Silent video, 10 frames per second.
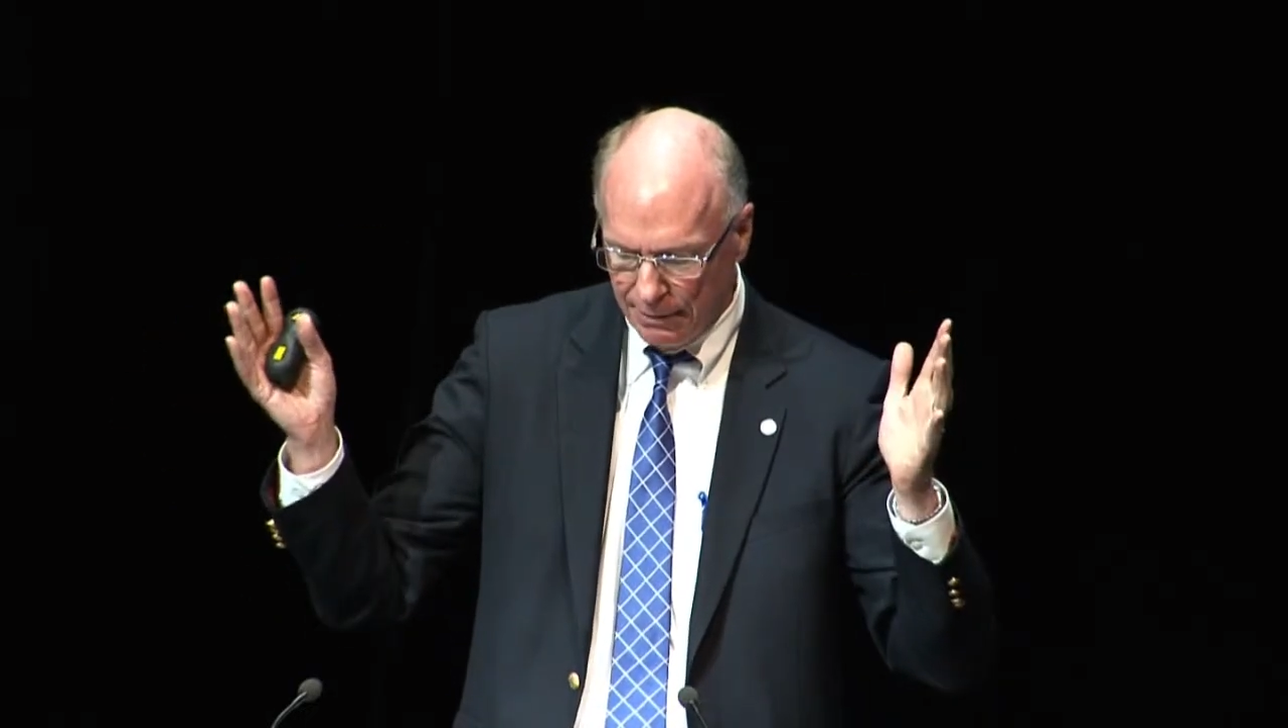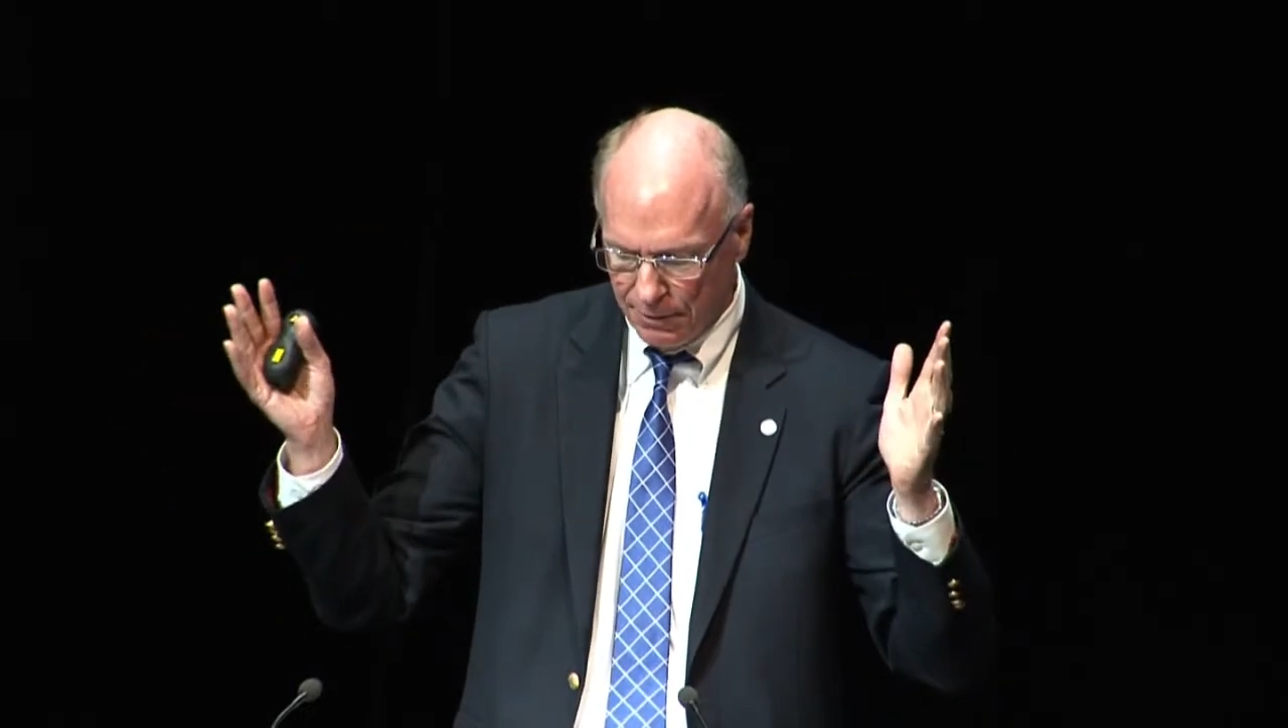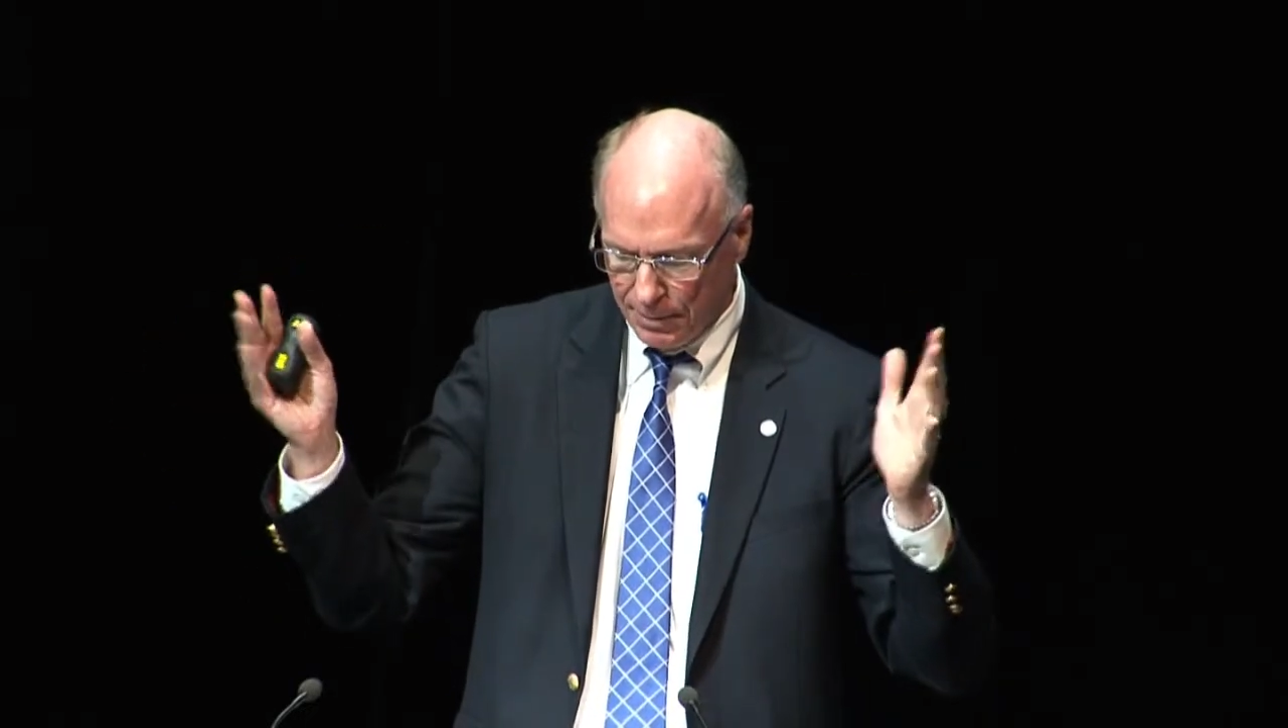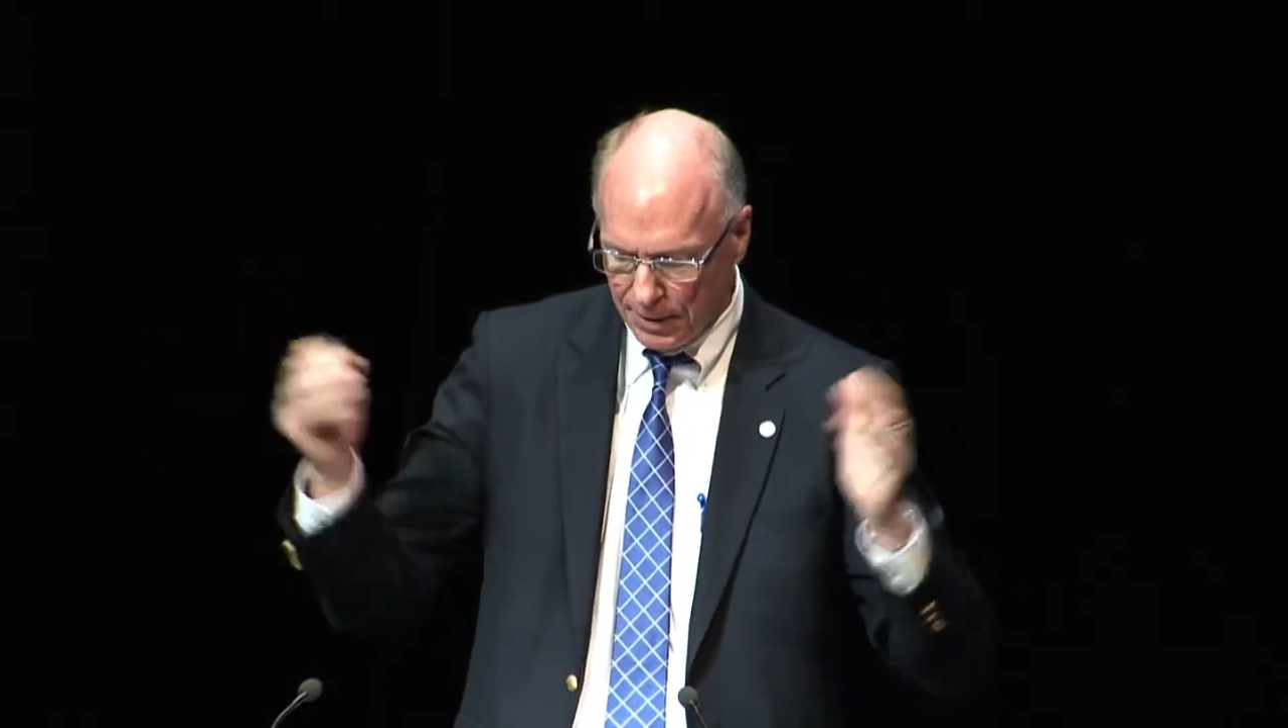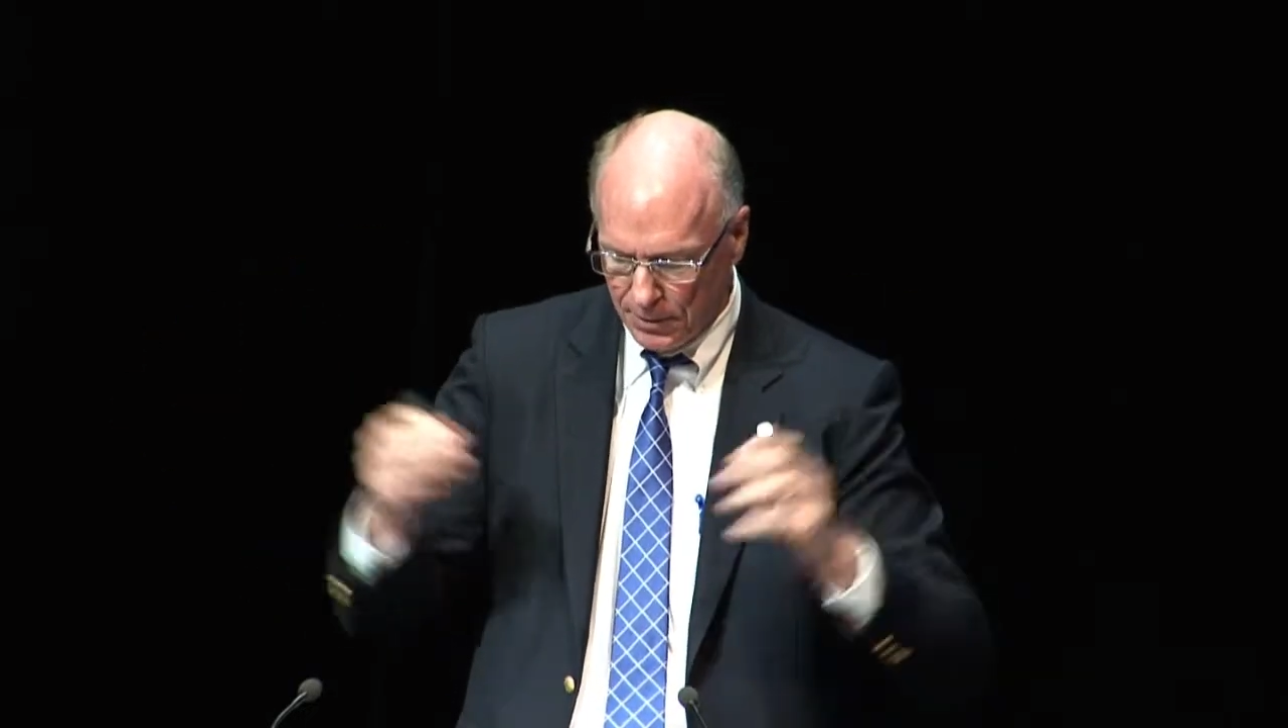
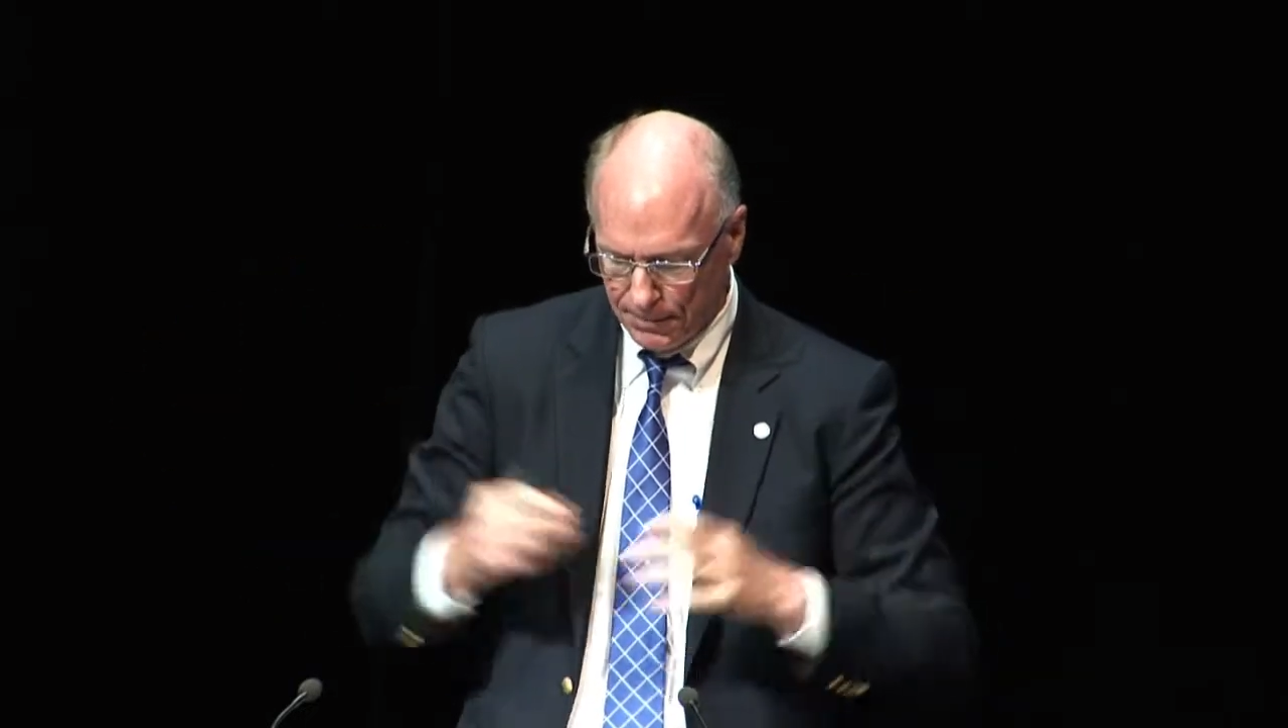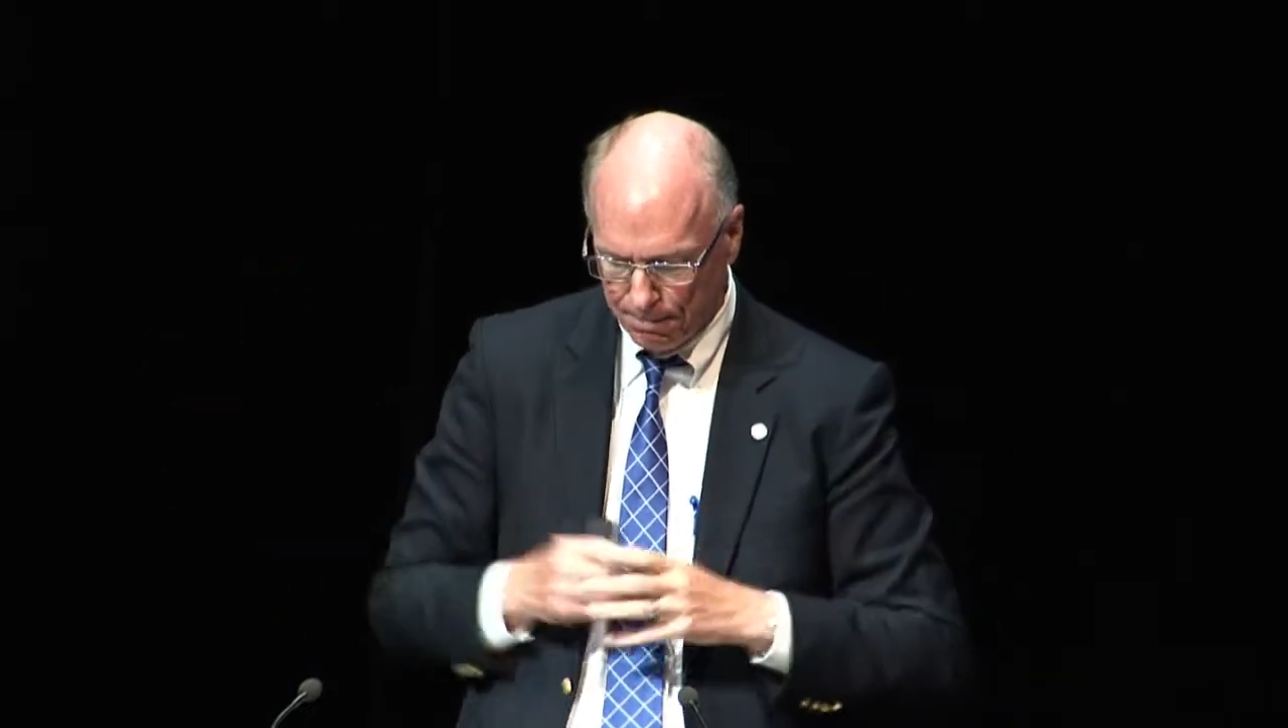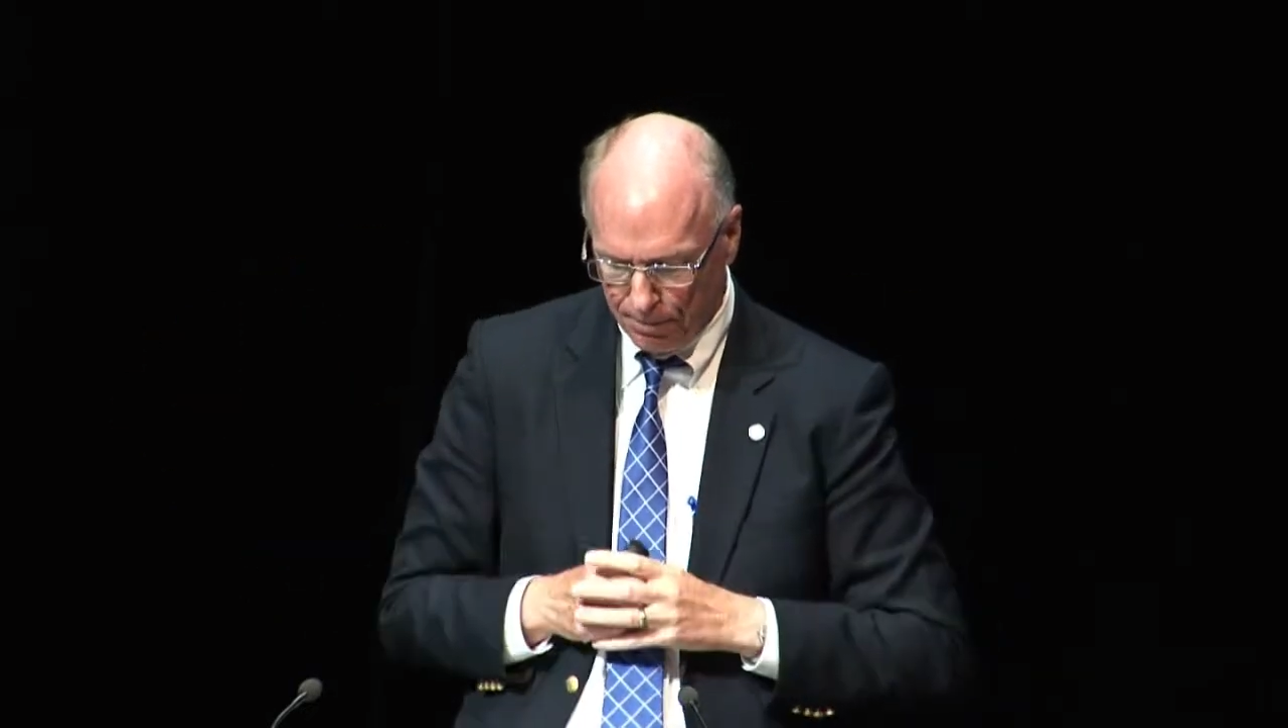from this.